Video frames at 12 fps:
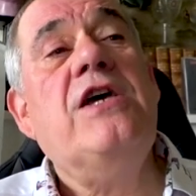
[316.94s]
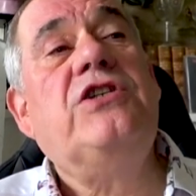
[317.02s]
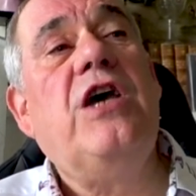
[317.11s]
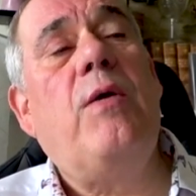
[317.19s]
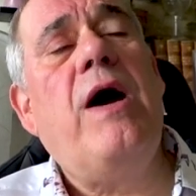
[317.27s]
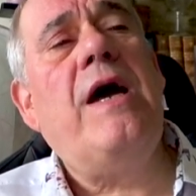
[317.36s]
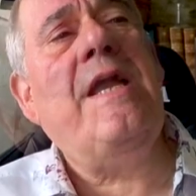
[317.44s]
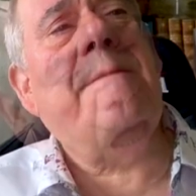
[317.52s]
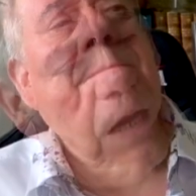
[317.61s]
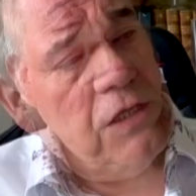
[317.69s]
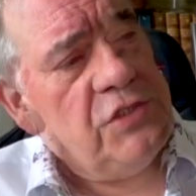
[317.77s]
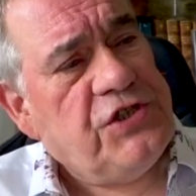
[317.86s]
So
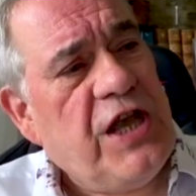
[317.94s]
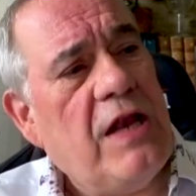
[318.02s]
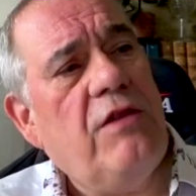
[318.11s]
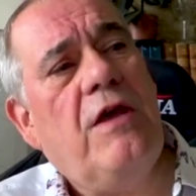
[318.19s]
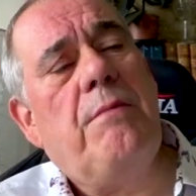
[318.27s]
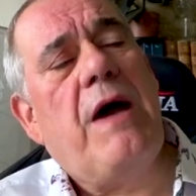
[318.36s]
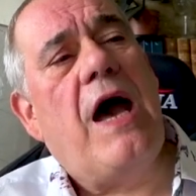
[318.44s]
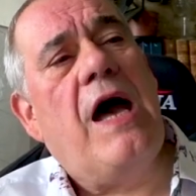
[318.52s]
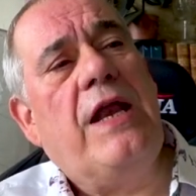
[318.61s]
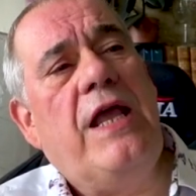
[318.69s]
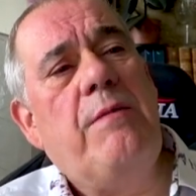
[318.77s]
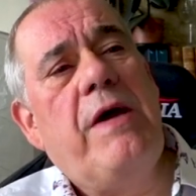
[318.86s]
I sent them
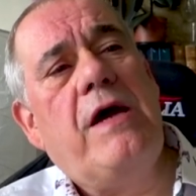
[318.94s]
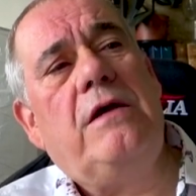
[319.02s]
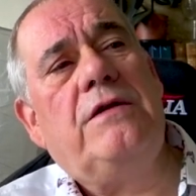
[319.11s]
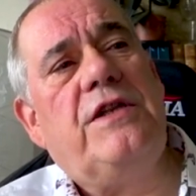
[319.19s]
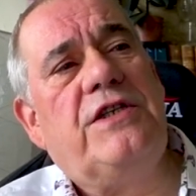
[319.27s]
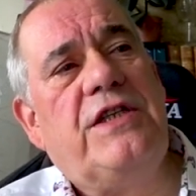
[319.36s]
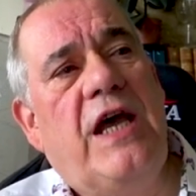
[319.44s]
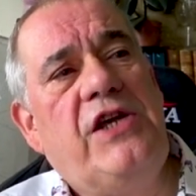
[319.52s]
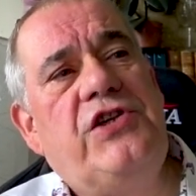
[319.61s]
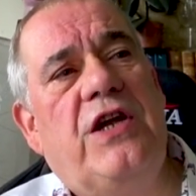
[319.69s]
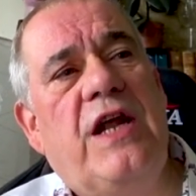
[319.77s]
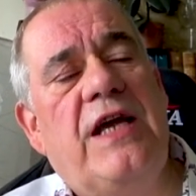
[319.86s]
an email, the
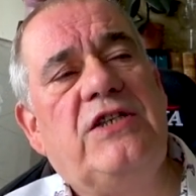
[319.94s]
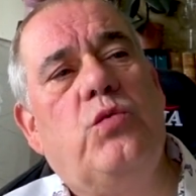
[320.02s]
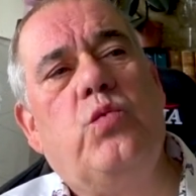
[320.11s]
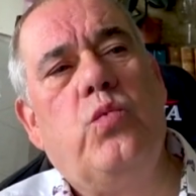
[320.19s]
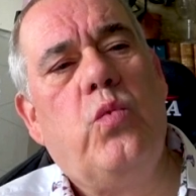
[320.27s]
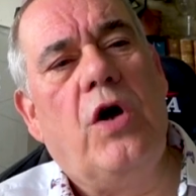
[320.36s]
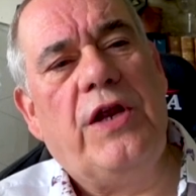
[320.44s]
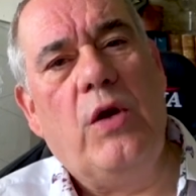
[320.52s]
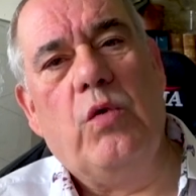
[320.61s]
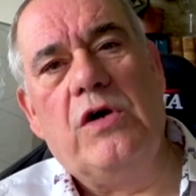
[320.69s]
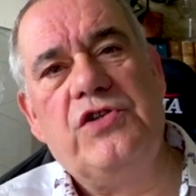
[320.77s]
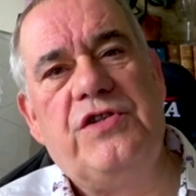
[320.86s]
station, asked what
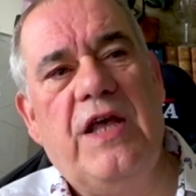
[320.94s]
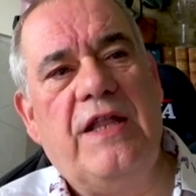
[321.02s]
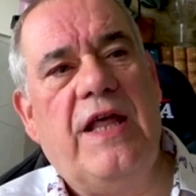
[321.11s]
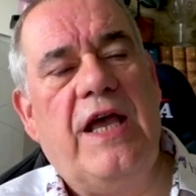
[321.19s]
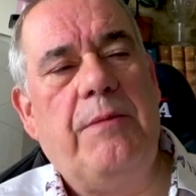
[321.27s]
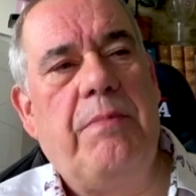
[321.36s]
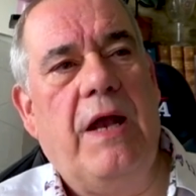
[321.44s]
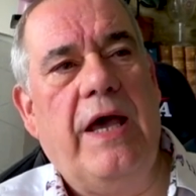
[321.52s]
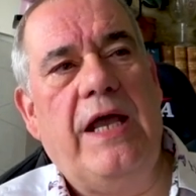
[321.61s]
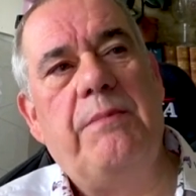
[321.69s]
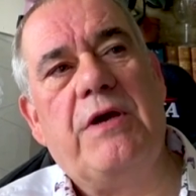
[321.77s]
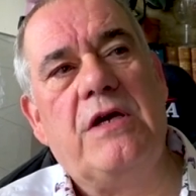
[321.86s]
it was that they
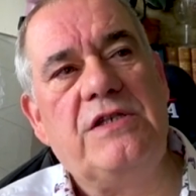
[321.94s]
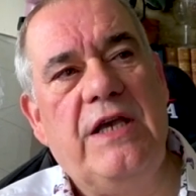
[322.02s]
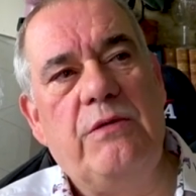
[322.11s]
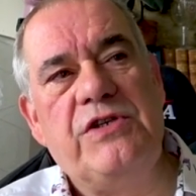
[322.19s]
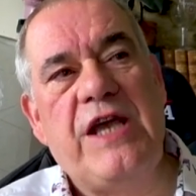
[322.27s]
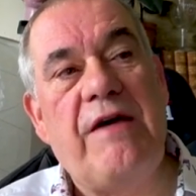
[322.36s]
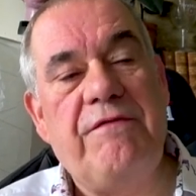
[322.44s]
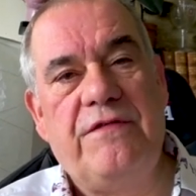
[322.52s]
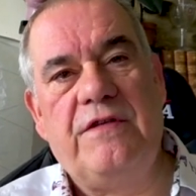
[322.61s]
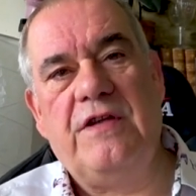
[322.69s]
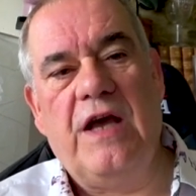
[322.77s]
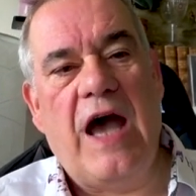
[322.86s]
played, because it was
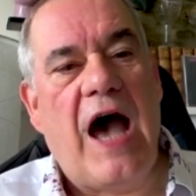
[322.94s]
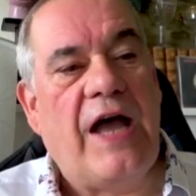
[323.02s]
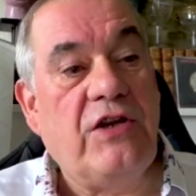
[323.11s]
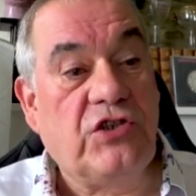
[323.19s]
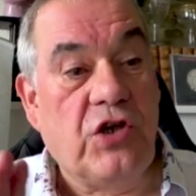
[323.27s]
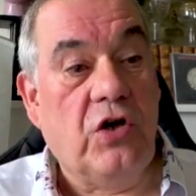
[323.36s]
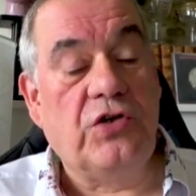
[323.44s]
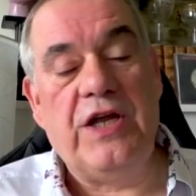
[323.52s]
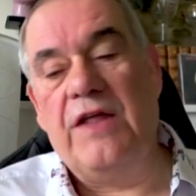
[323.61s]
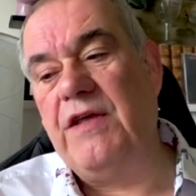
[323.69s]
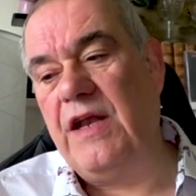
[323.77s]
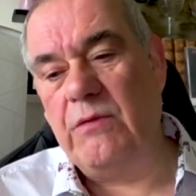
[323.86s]
after, I just caught
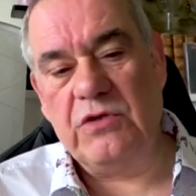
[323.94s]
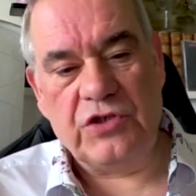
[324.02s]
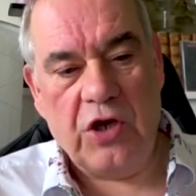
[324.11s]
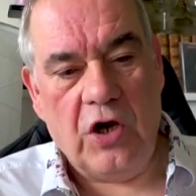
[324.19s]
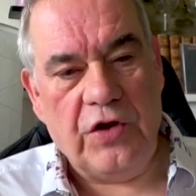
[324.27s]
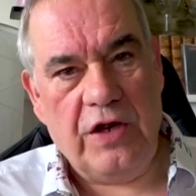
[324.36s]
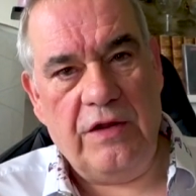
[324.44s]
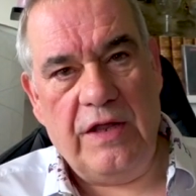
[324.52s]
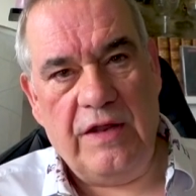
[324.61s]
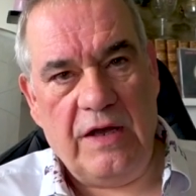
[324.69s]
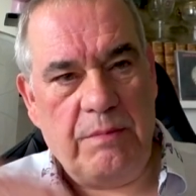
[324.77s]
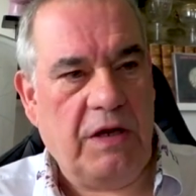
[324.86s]
it and then it was gone, and
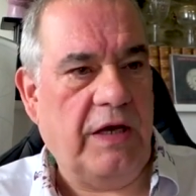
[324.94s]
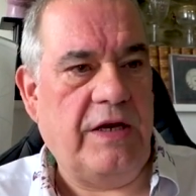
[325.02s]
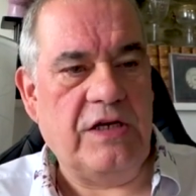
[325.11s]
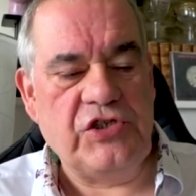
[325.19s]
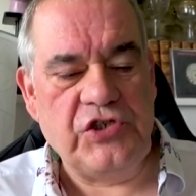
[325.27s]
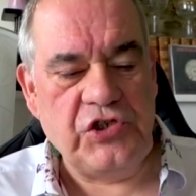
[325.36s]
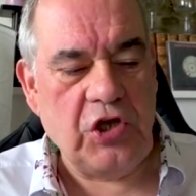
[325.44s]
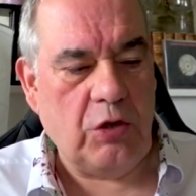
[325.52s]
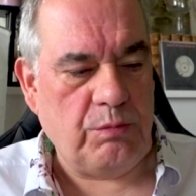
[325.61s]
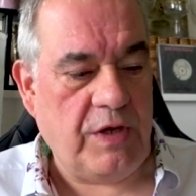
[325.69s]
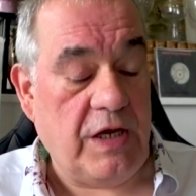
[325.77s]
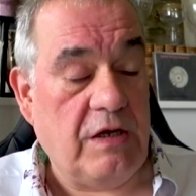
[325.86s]
then they played
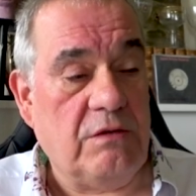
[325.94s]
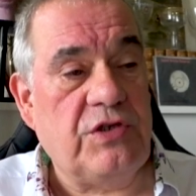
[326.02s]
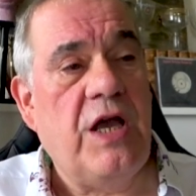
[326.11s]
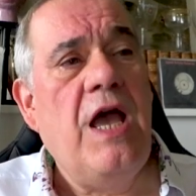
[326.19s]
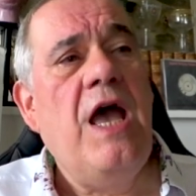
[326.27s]
something else.